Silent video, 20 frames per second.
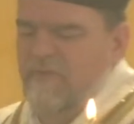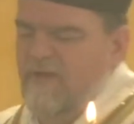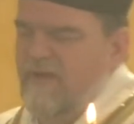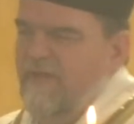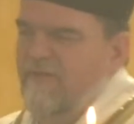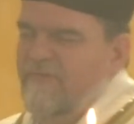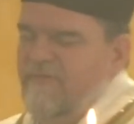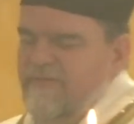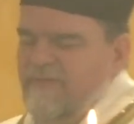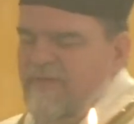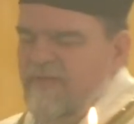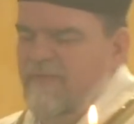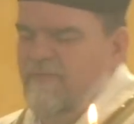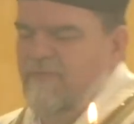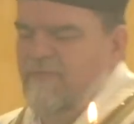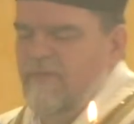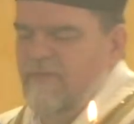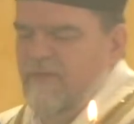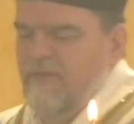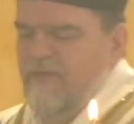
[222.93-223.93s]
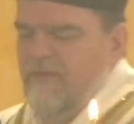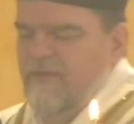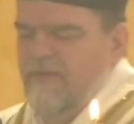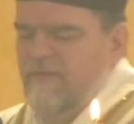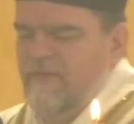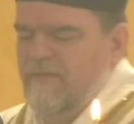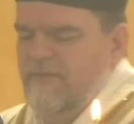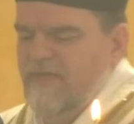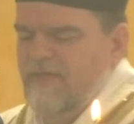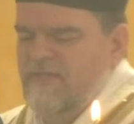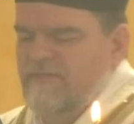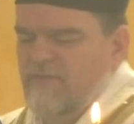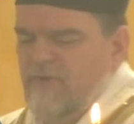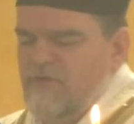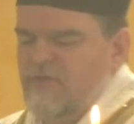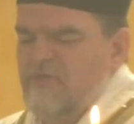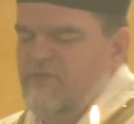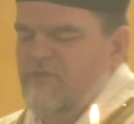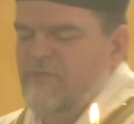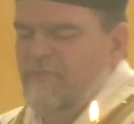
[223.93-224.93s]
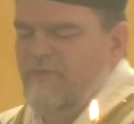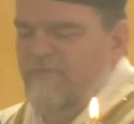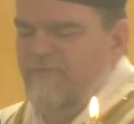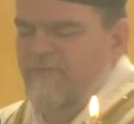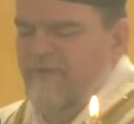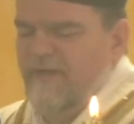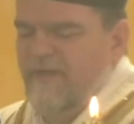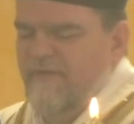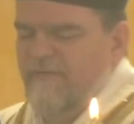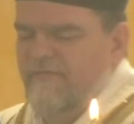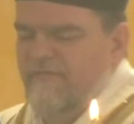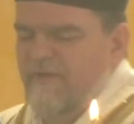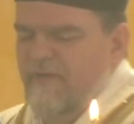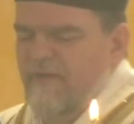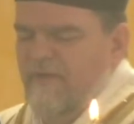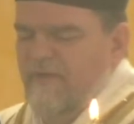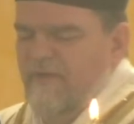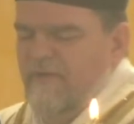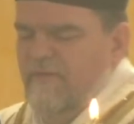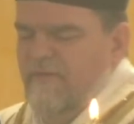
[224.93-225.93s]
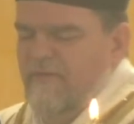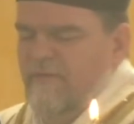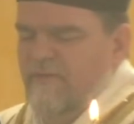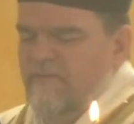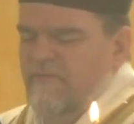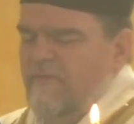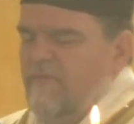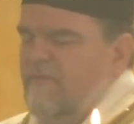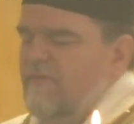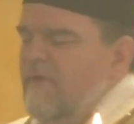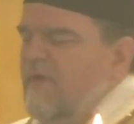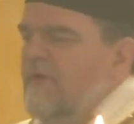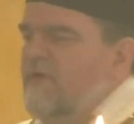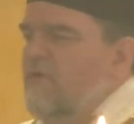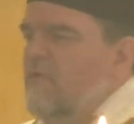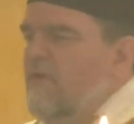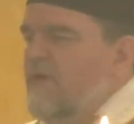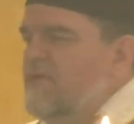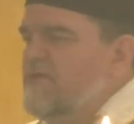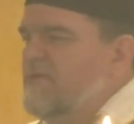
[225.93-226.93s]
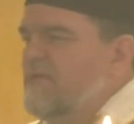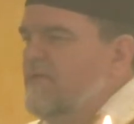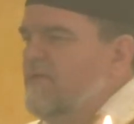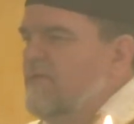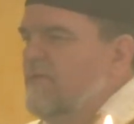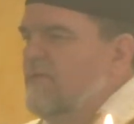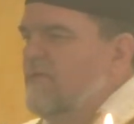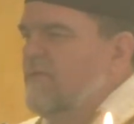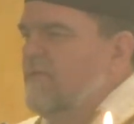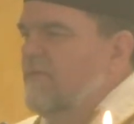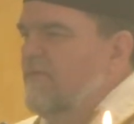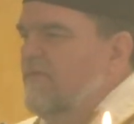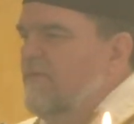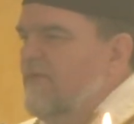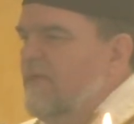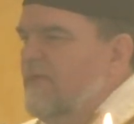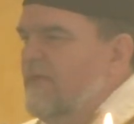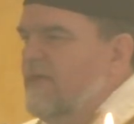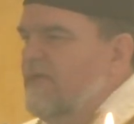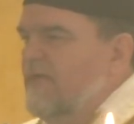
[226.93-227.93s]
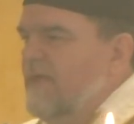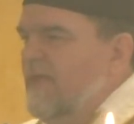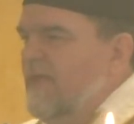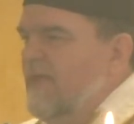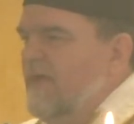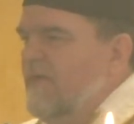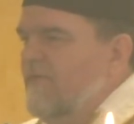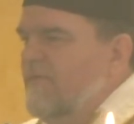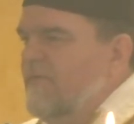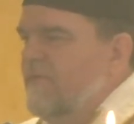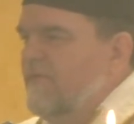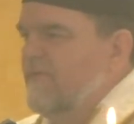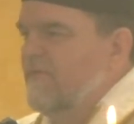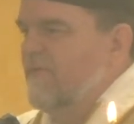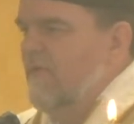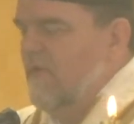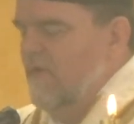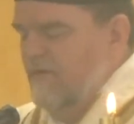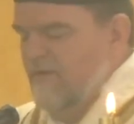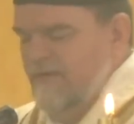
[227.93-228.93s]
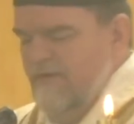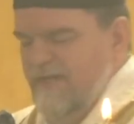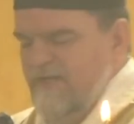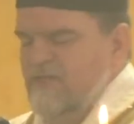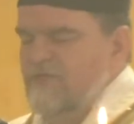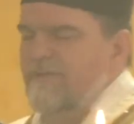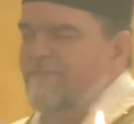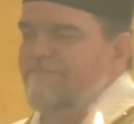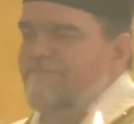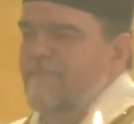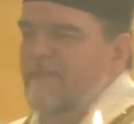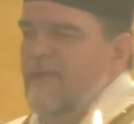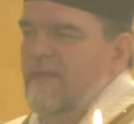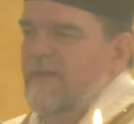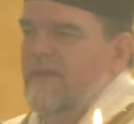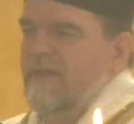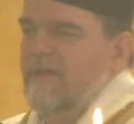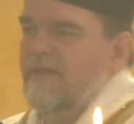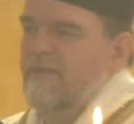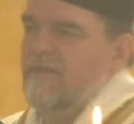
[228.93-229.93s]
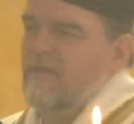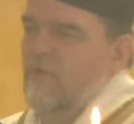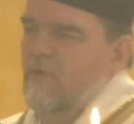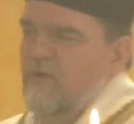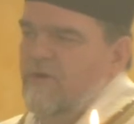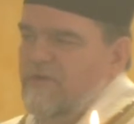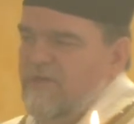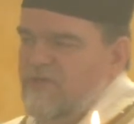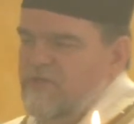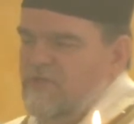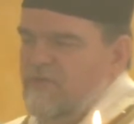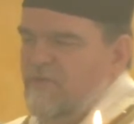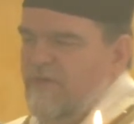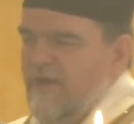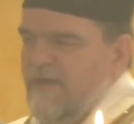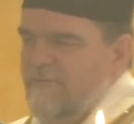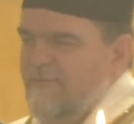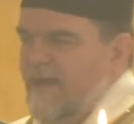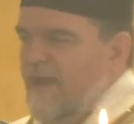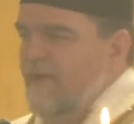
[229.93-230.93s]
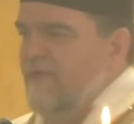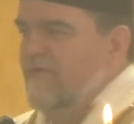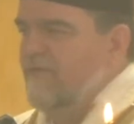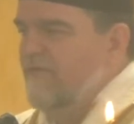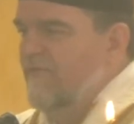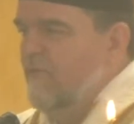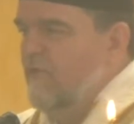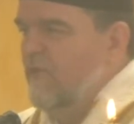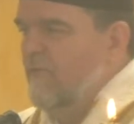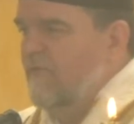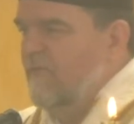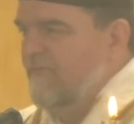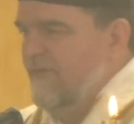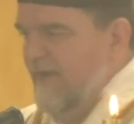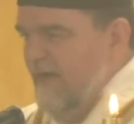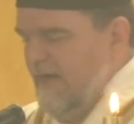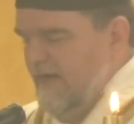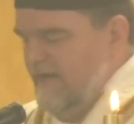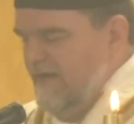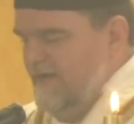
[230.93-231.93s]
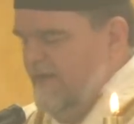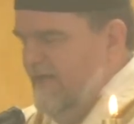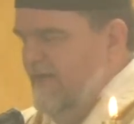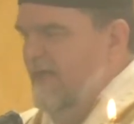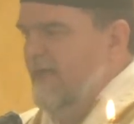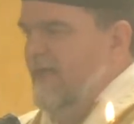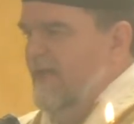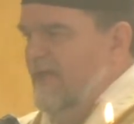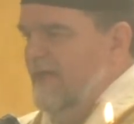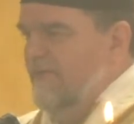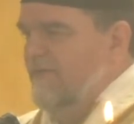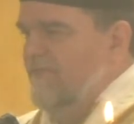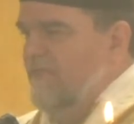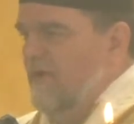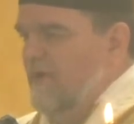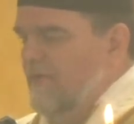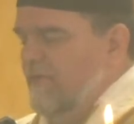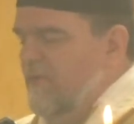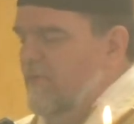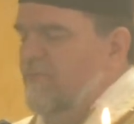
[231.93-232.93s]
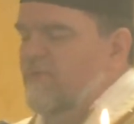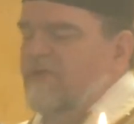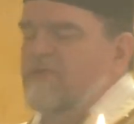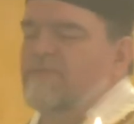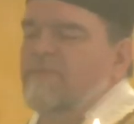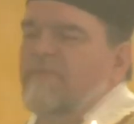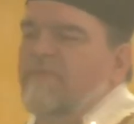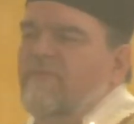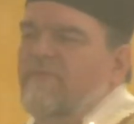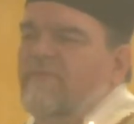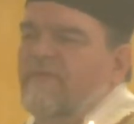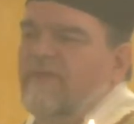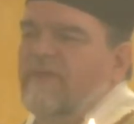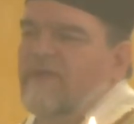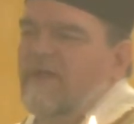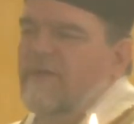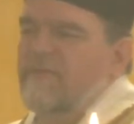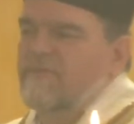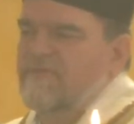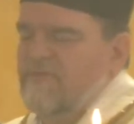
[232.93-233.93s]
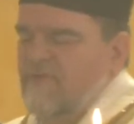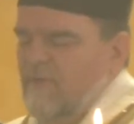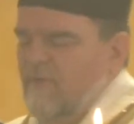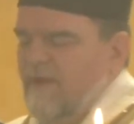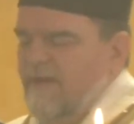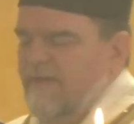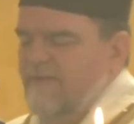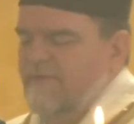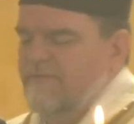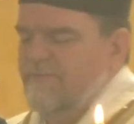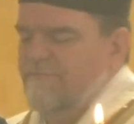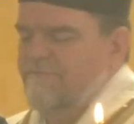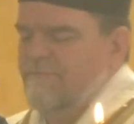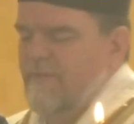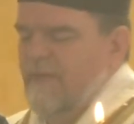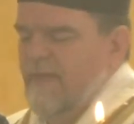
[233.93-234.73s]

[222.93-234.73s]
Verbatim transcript: Pius X, in the days of Archbishop Lefebvre, it would not question the, the validity of his ordination and the new ordination right matter and form are valid in any case following the principles of St. Thomas Aquinas.